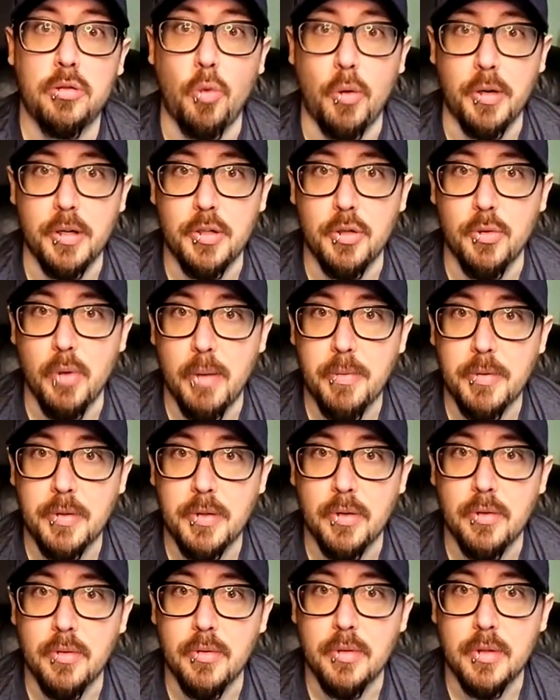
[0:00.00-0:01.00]
22
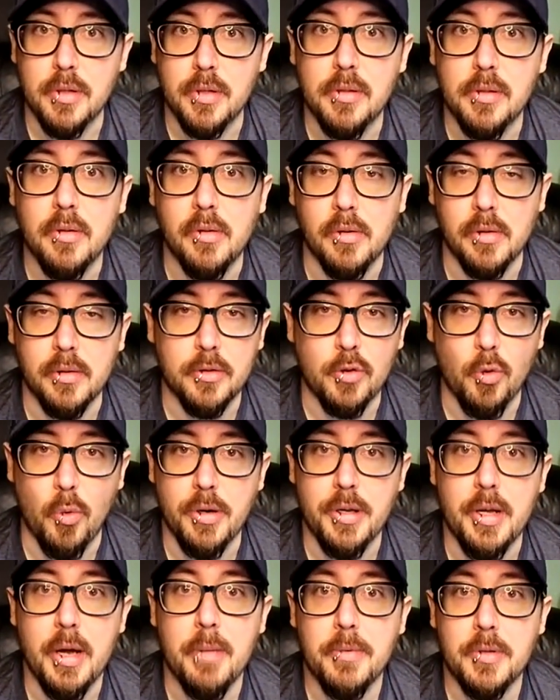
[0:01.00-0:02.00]
episodes or
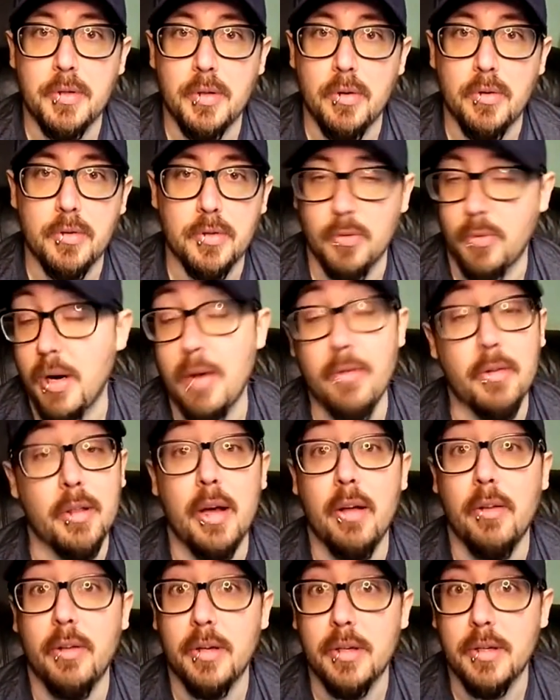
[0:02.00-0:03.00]
20 episodes or whatever
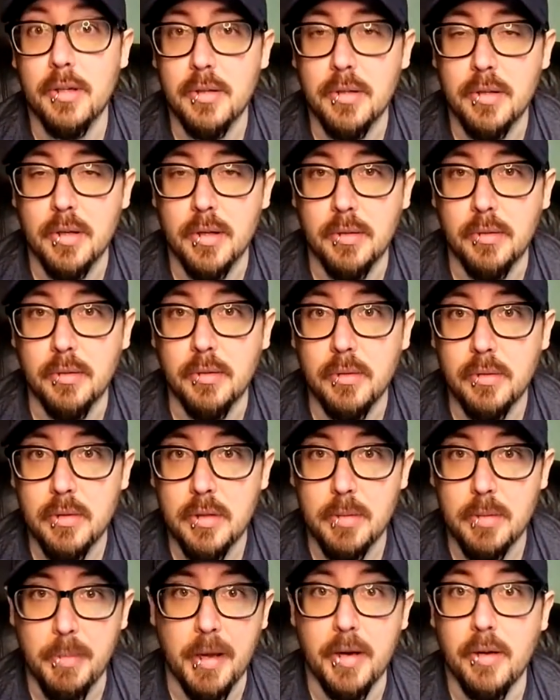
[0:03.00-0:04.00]
the hell it is in
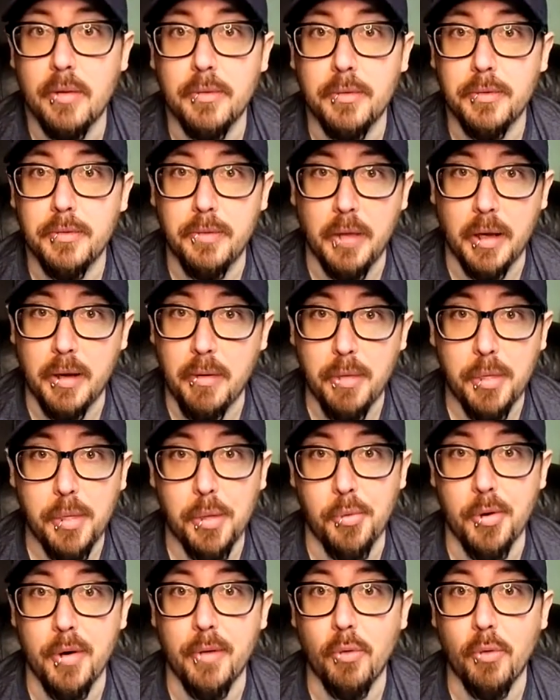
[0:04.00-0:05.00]
the span of like
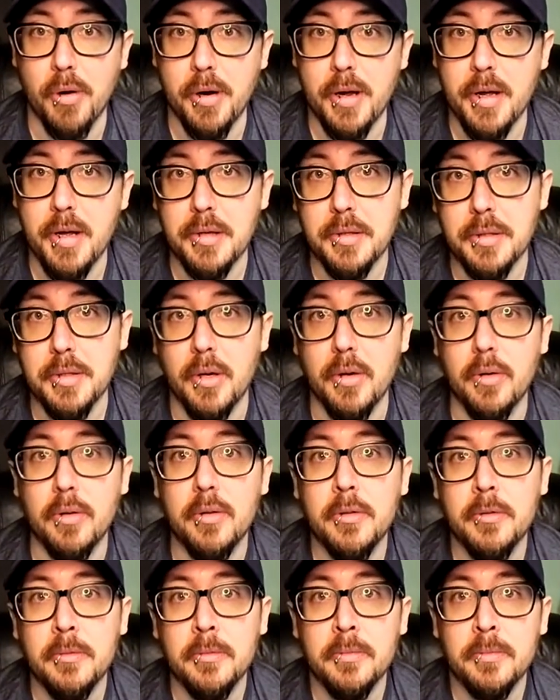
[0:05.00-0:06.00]
3 or 4 days.
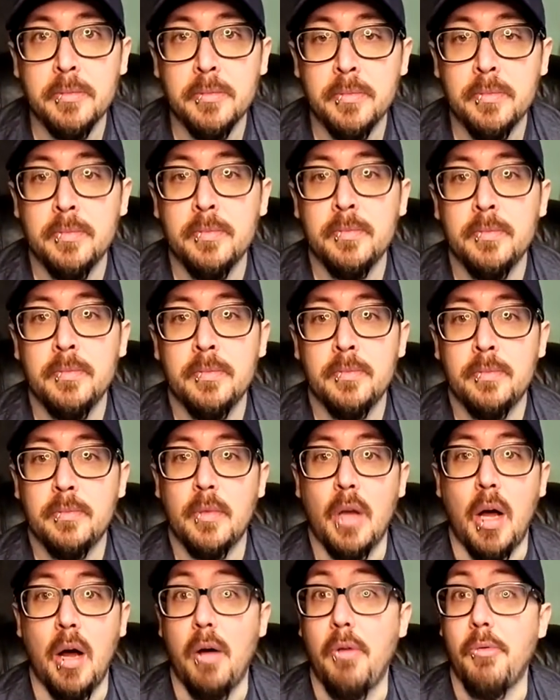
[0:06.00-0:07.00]
So
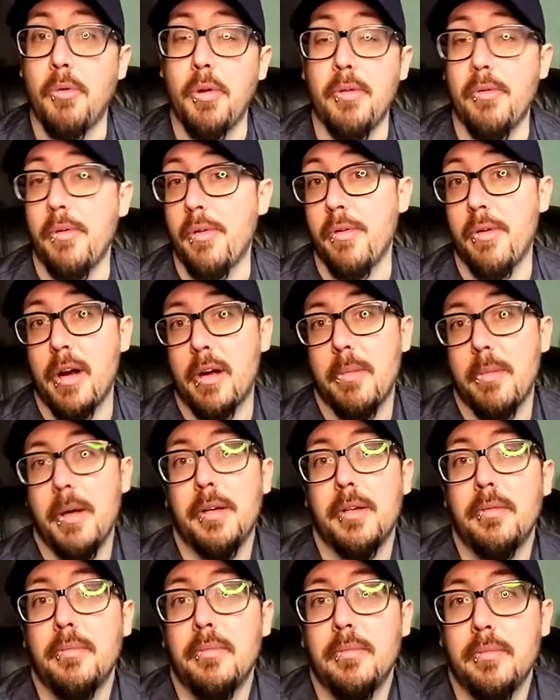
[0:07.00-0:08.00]
really, really
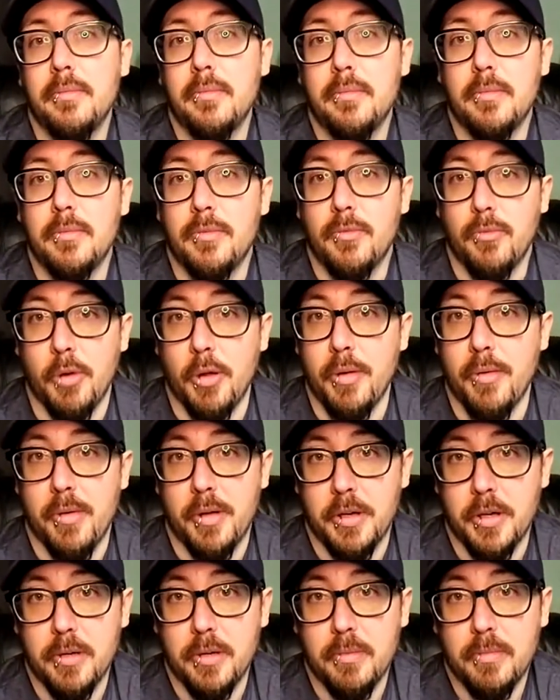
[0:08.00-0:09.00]
recommend it. Really,
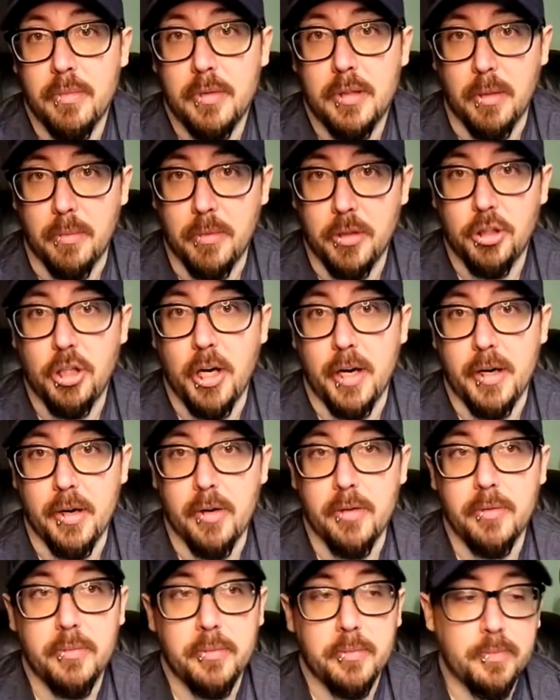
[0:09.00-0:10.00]
really good. Something to check
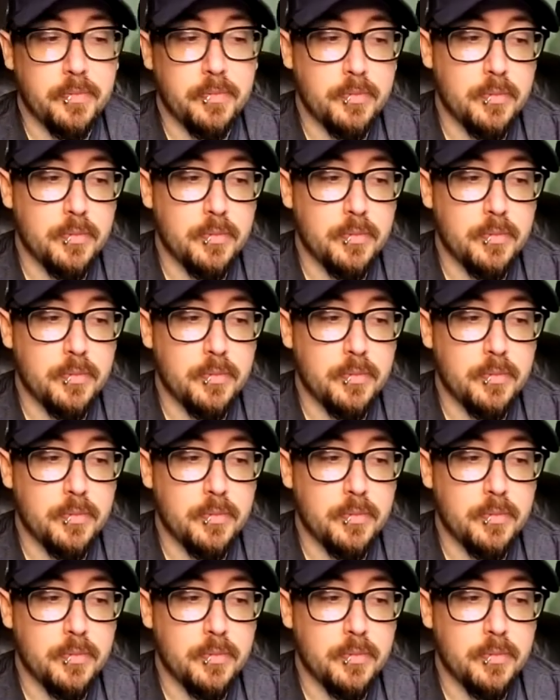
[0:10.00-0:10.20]
out.